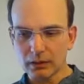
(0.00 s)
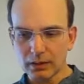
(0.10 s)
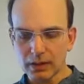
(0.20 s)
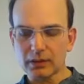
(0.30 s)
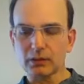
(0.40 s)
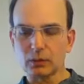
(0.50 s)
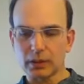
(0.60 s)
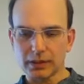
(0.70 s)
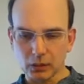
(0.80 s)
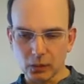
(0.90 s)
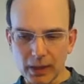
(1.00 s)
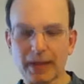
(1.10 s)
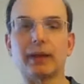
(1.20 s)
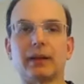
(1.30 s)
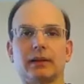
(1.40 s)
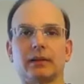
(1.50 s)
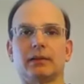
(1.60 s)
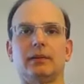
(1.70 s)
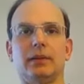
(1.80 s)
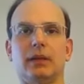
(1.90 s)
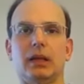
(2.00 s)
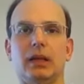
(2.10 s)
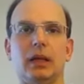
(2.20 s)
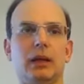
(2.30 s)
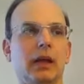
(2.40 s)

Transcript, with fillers: this was awakening. And